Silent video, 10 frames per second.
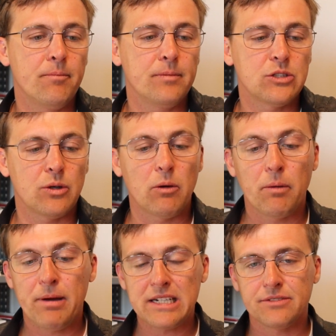So I
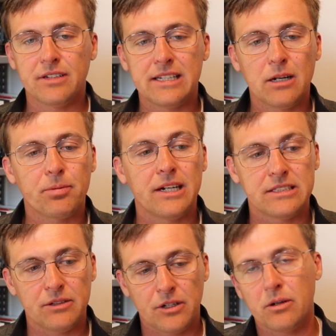went back to flying the airplane. I
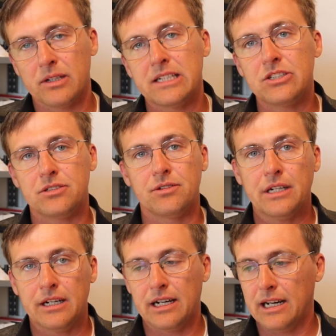said, you know what,
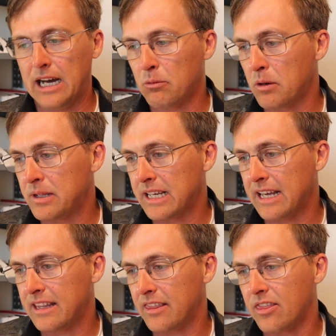I don't want to be the
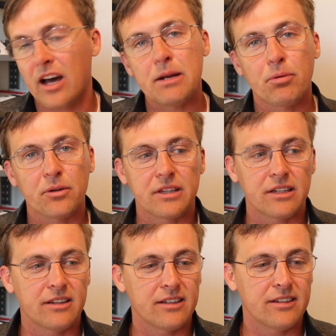guy that thought he broke
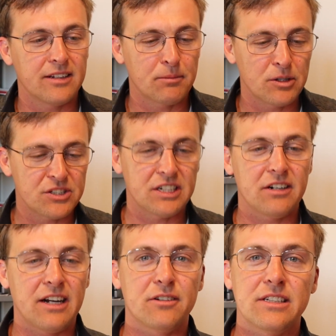the emergency
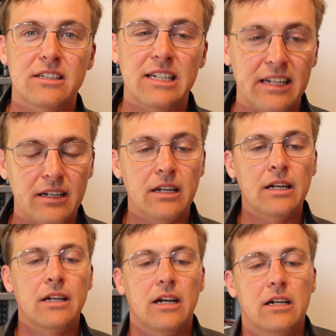gear handle and didn't.
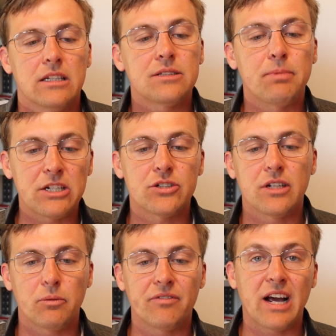Let's make sure
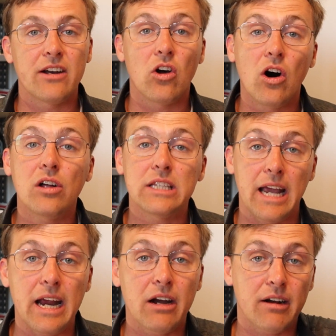that we've gotten all
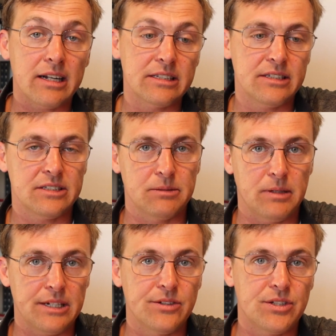the air out of the system
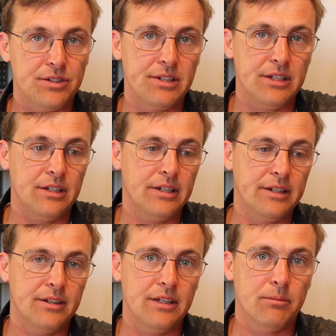into the
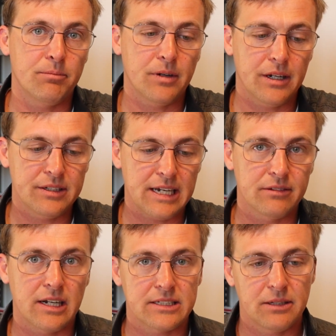
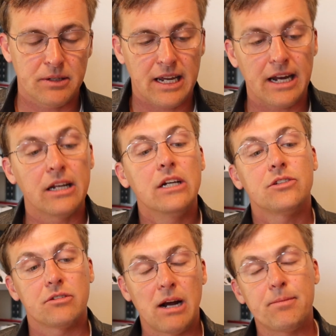down locks that we can.
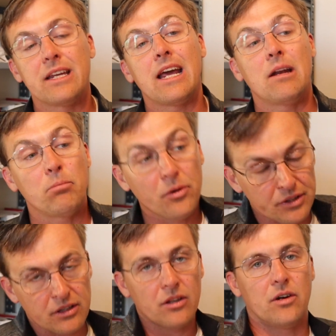So I grabbed it again and pulled
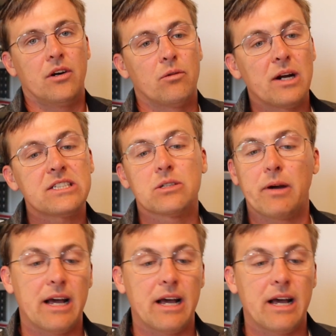it the rest of the way